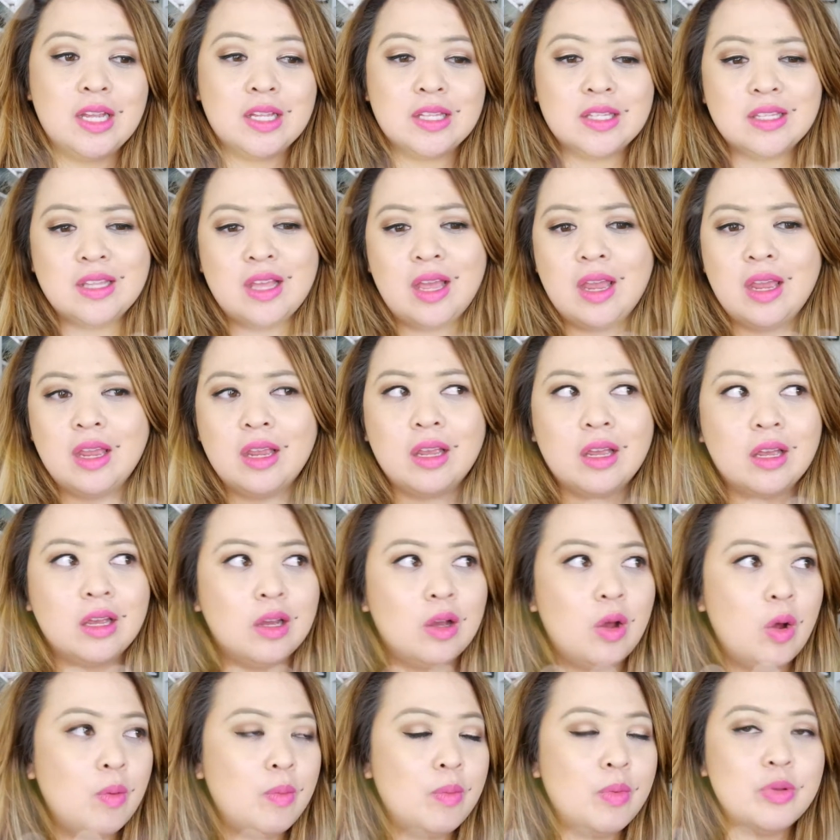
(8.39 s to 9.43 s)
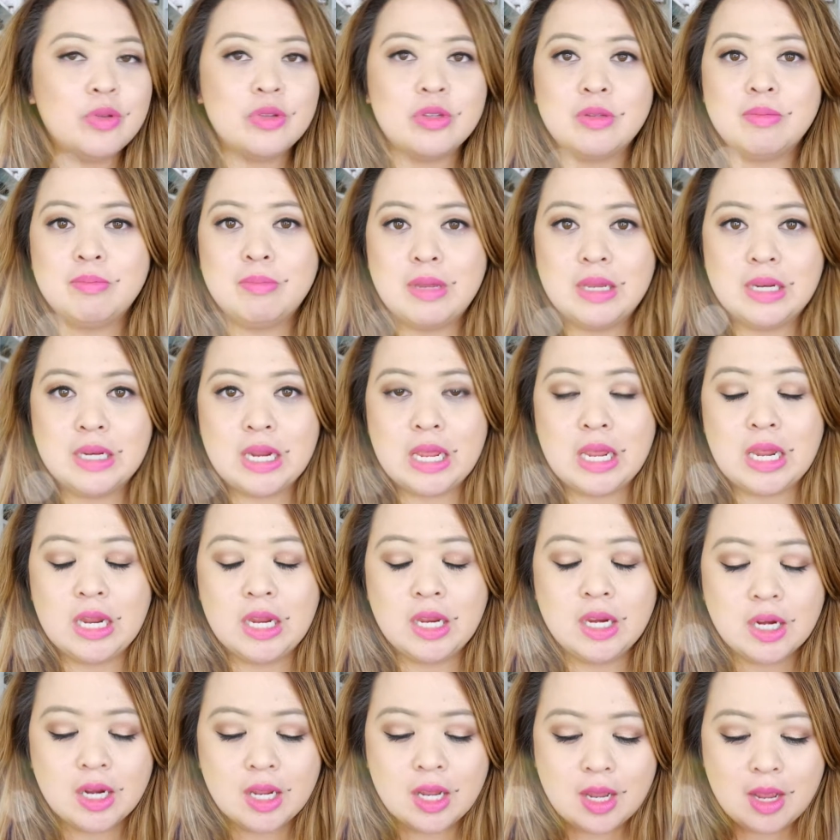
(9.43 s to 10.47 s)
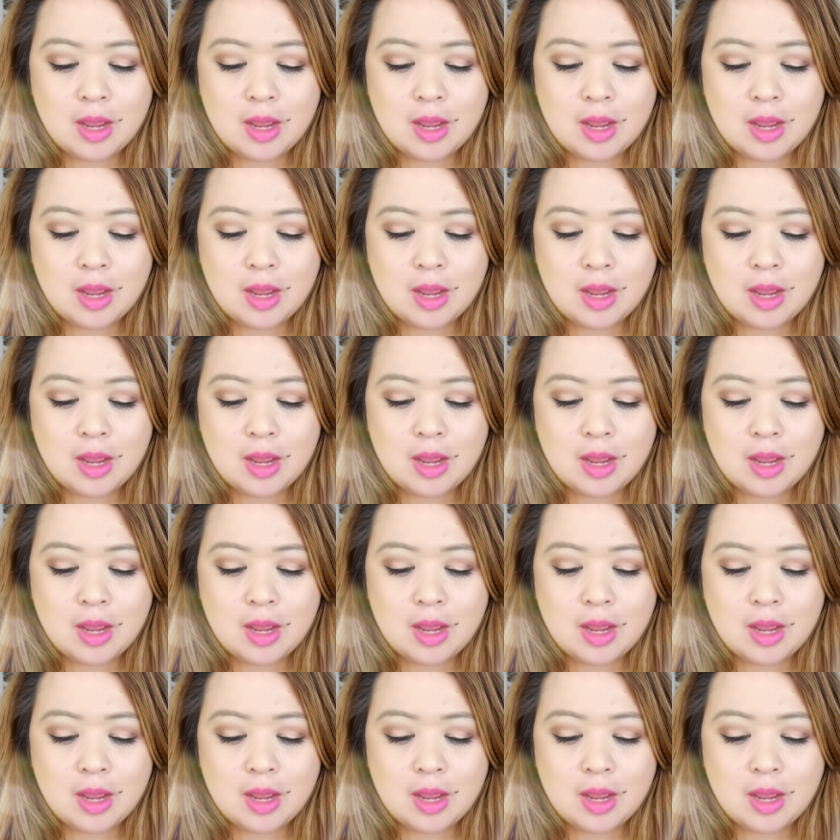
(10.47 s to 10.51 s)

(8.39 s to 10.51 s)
It's like almost midnight,